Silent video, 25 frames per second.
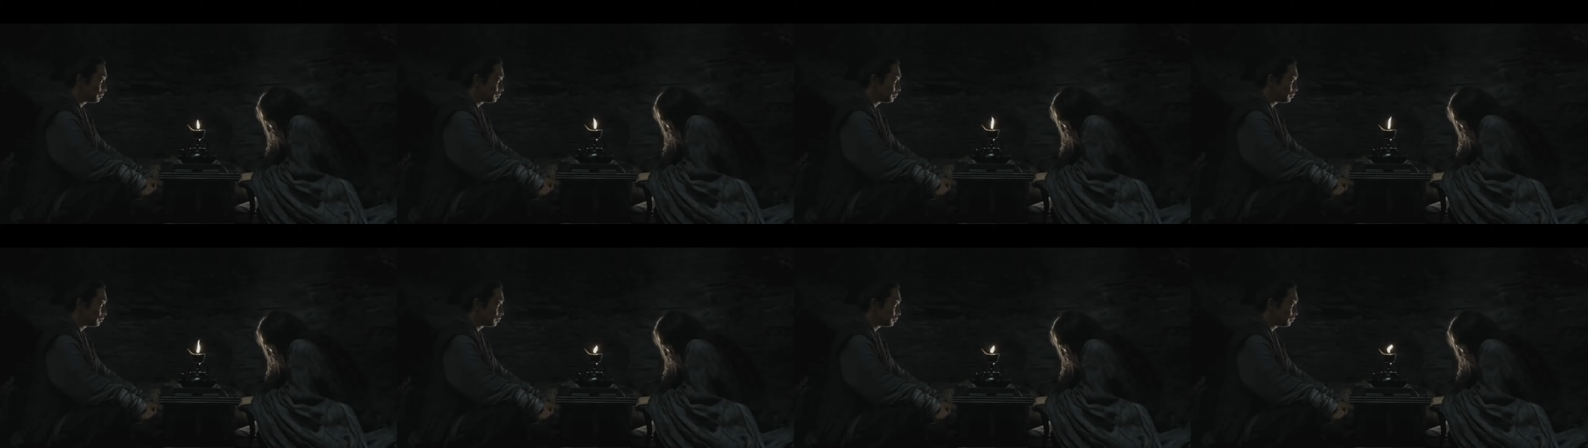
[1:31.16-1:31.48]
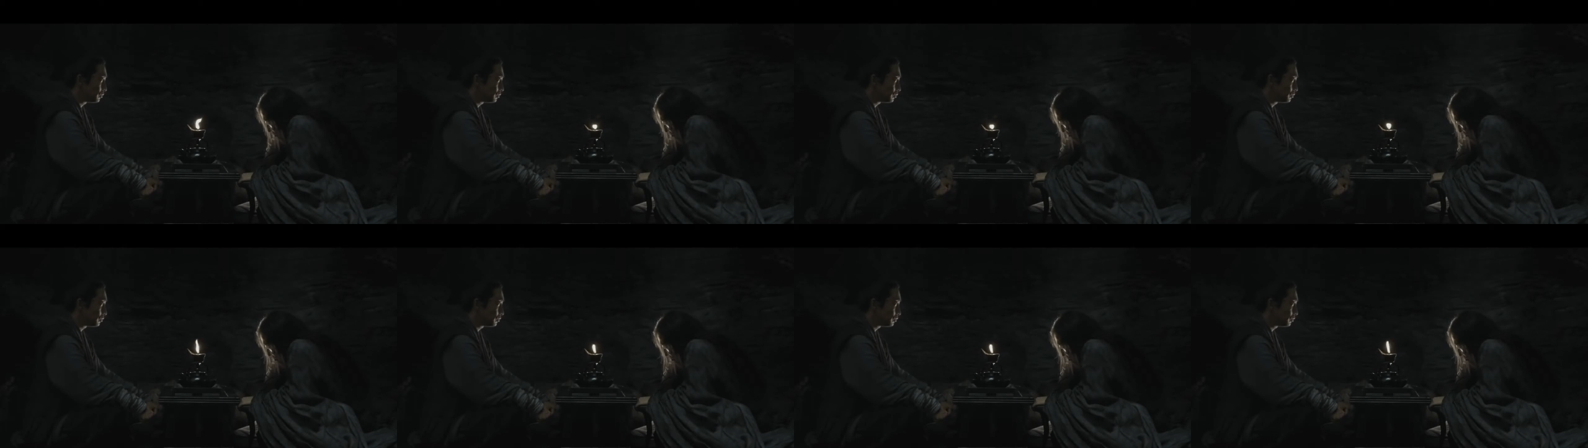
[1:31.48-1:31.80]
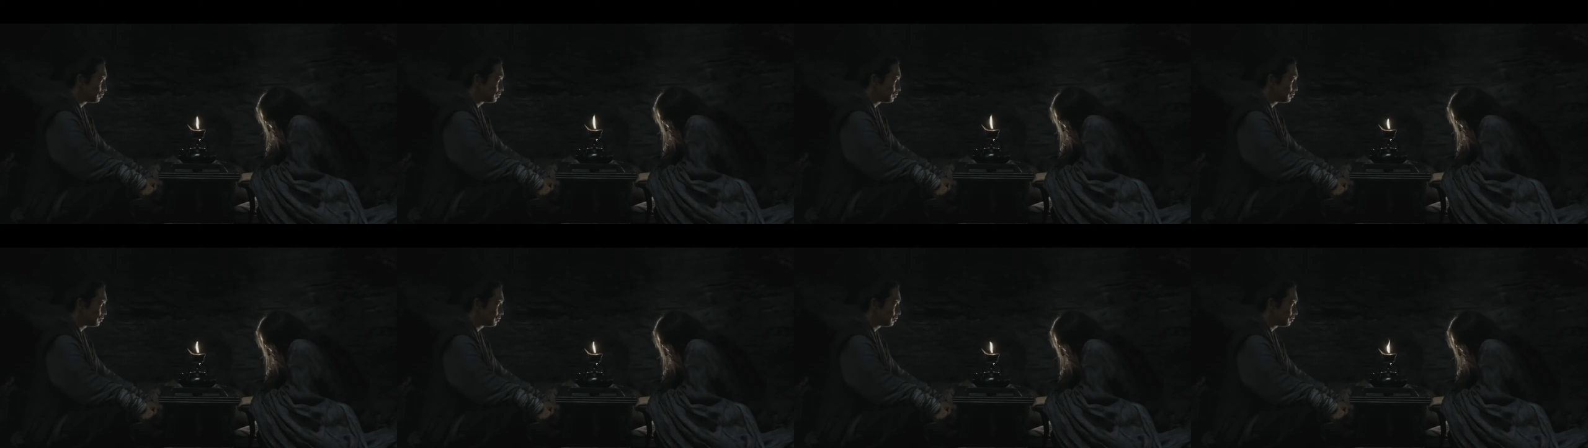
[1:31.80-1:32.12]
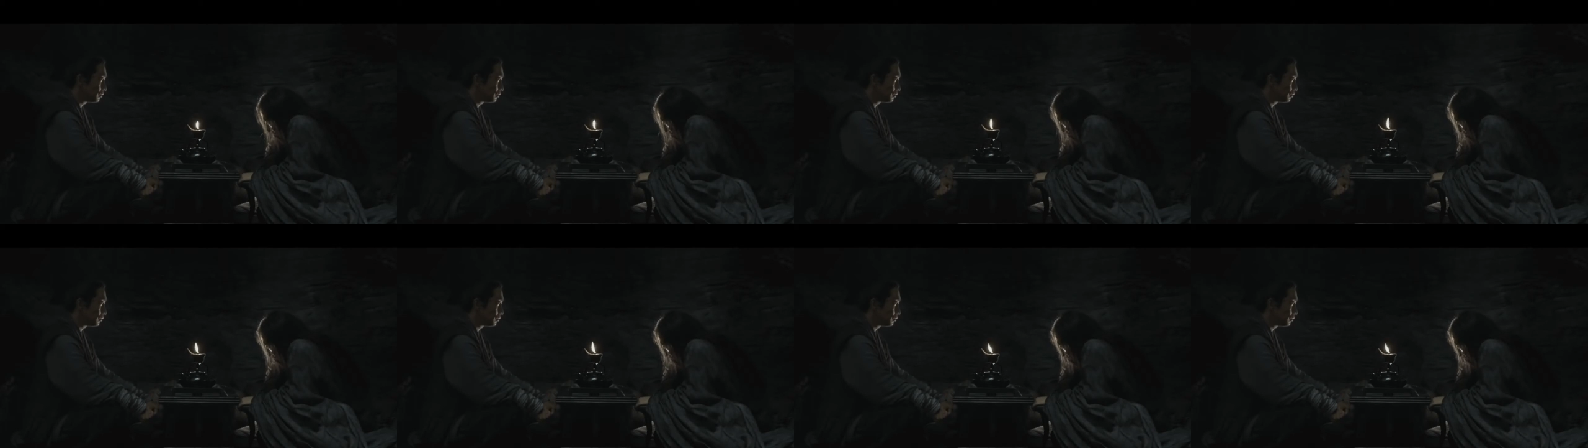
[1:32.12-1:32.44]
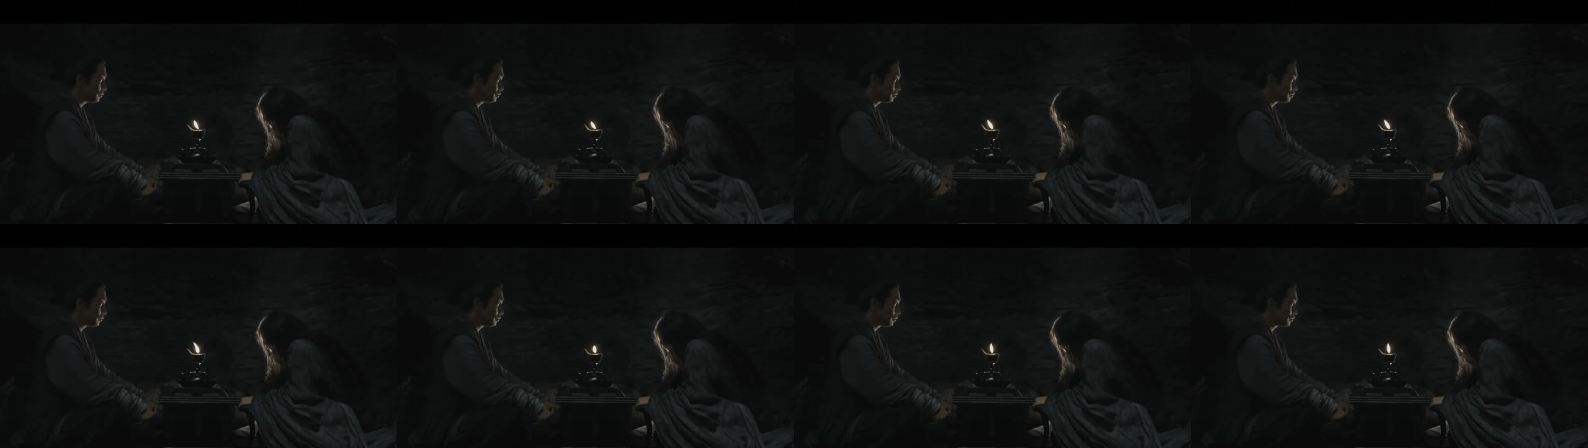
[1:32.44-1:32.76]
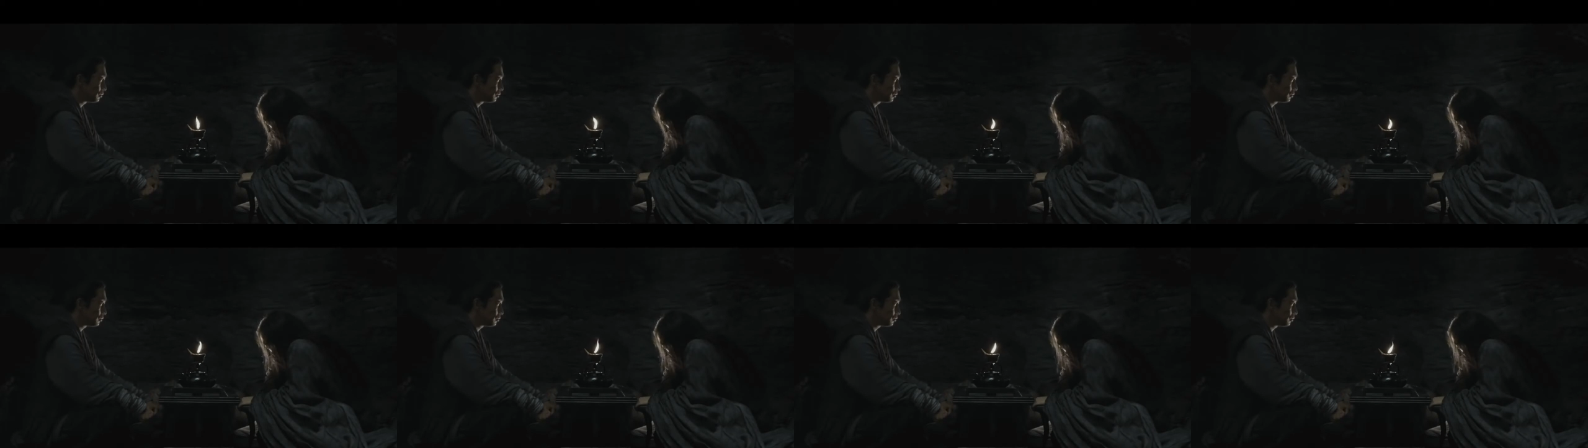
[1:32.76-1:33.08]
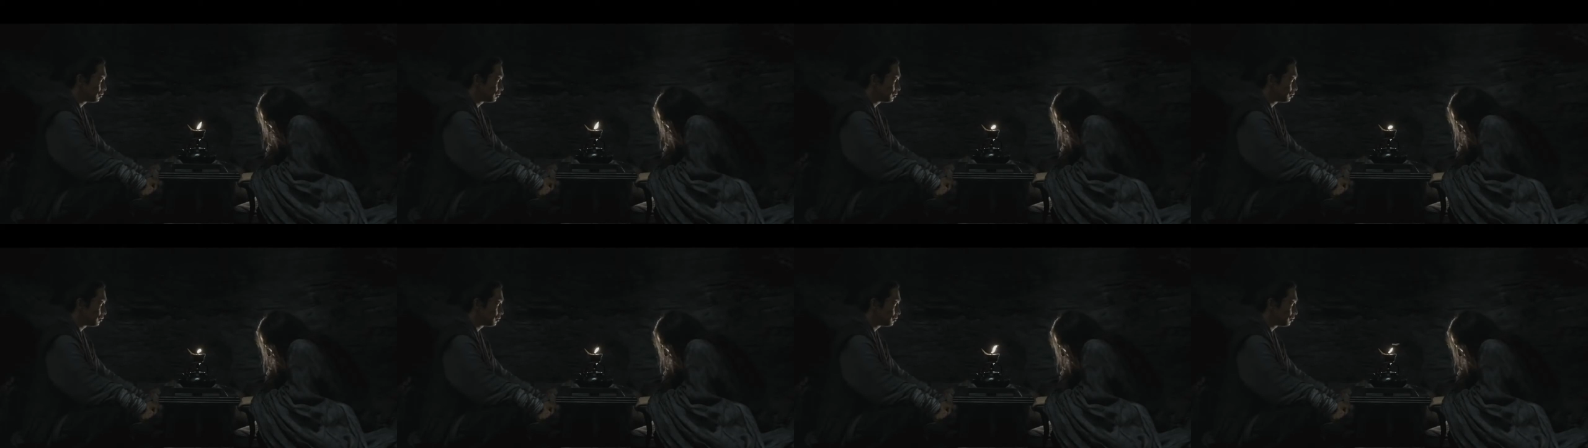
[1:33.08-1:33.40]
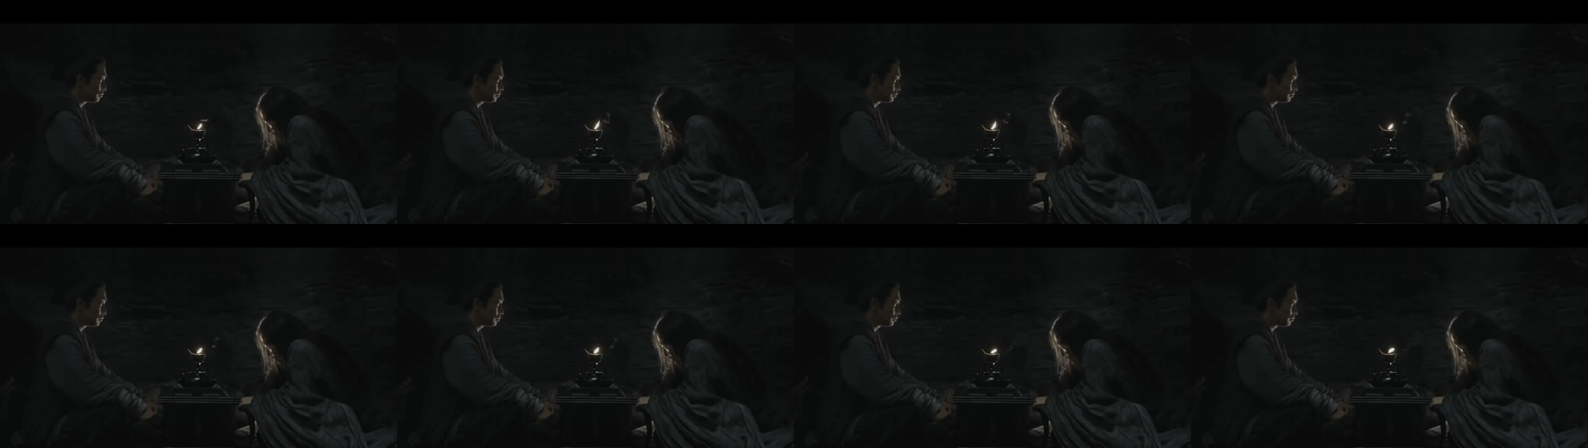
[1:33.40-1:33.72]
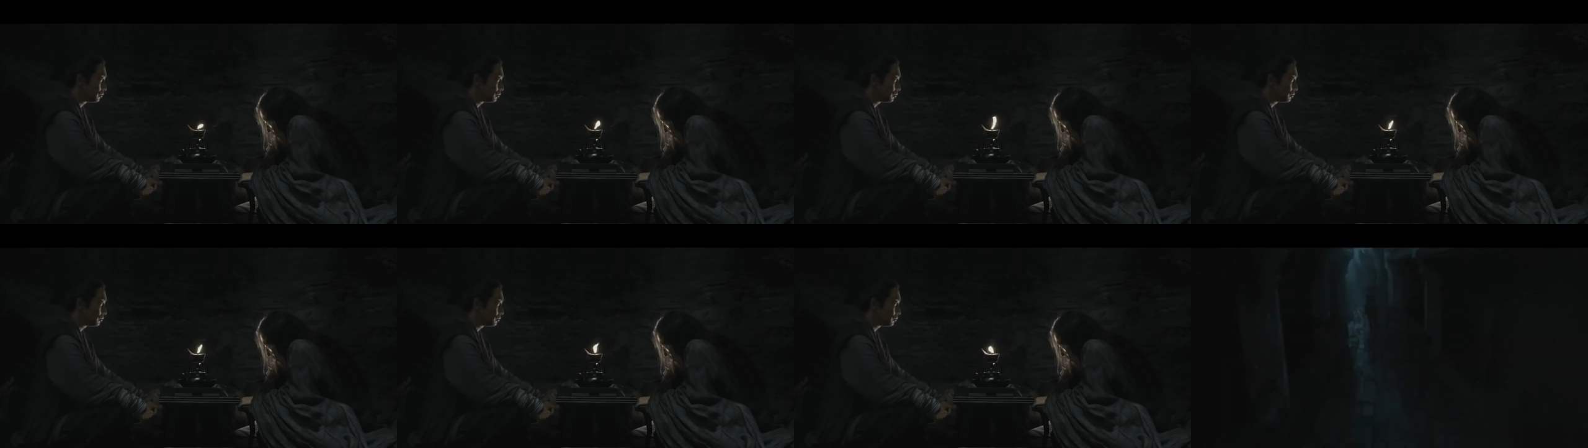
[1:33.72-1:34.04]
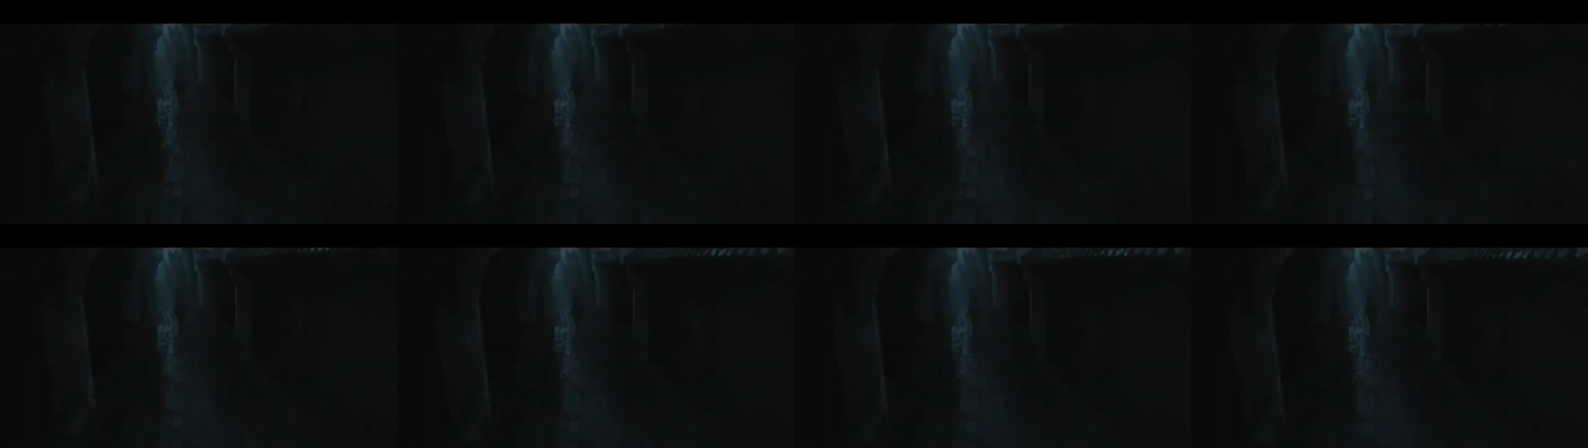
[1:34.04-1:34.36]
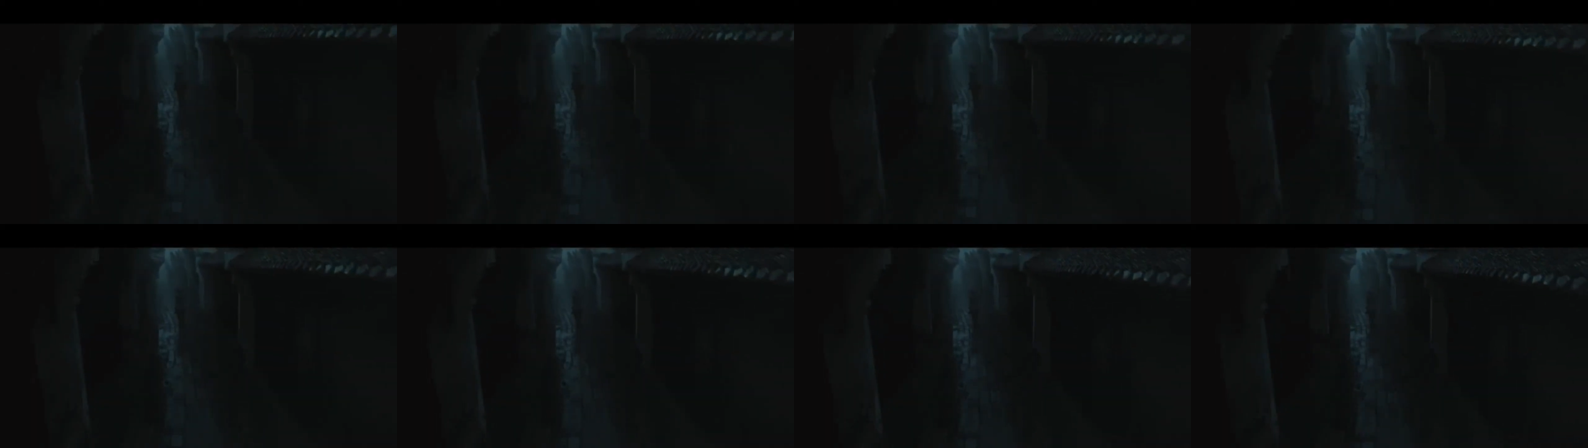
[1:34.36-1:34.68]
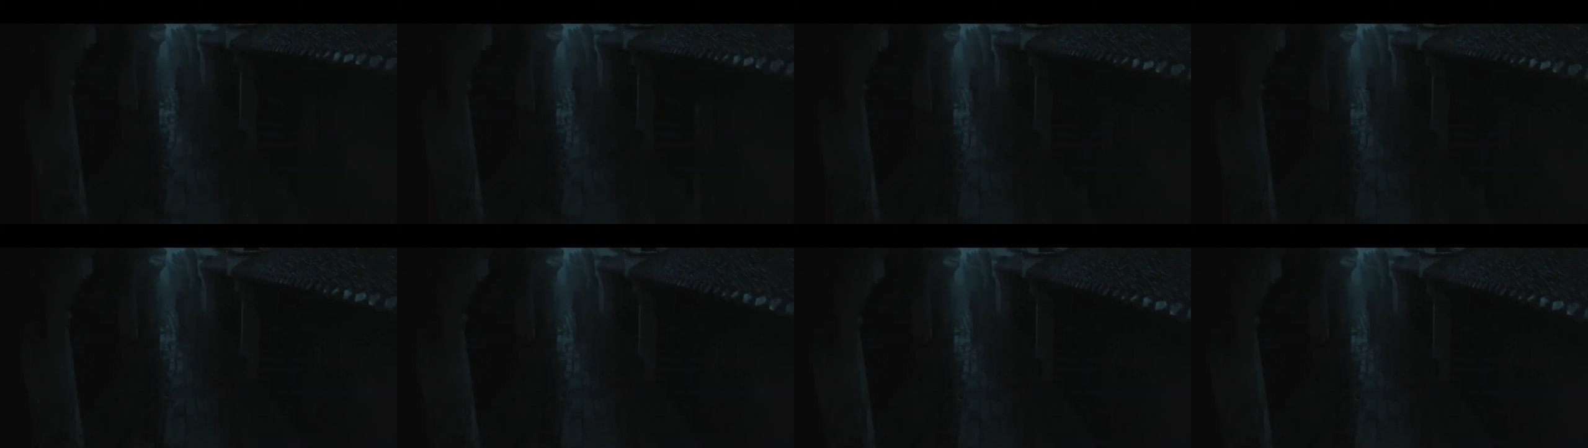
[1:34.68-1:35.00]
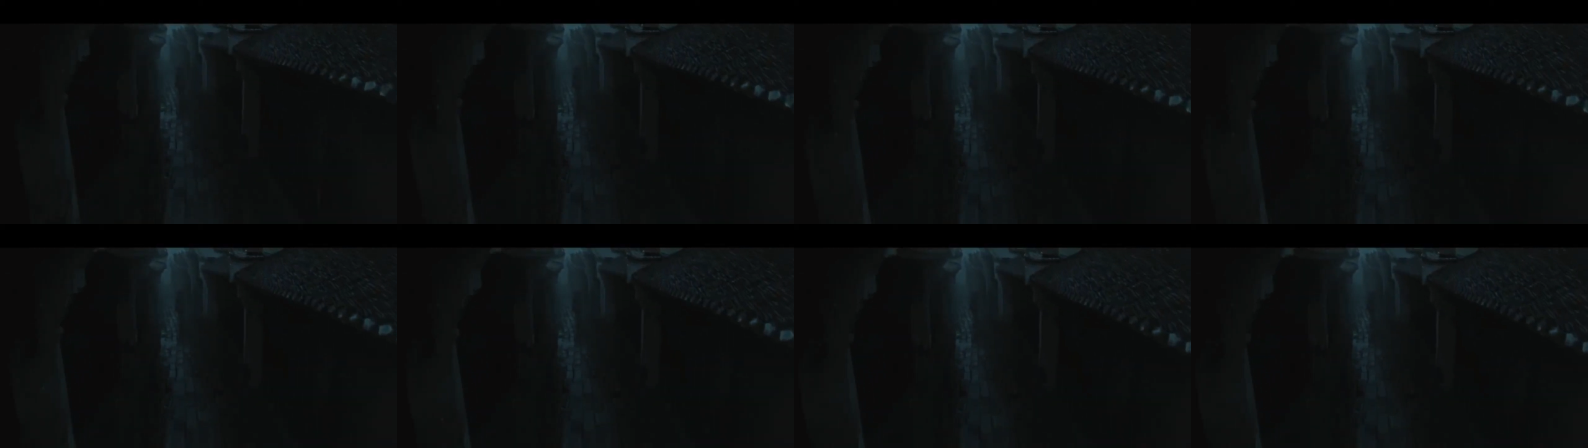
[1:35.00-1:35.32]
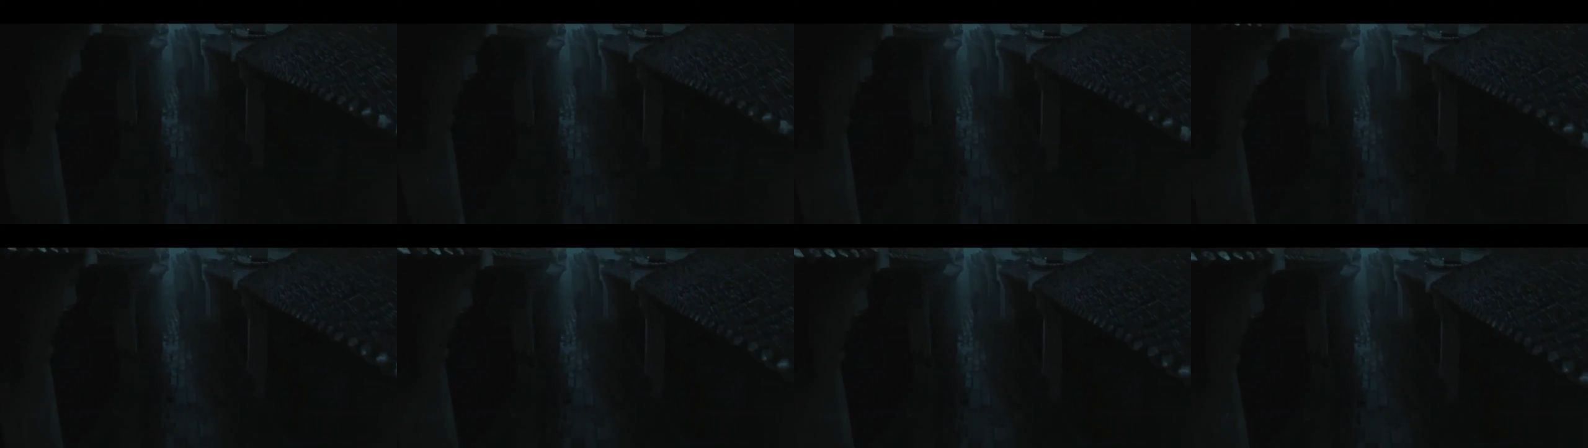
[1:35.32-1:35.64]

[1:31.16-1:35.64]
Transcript: Nobody's mouth can be seen.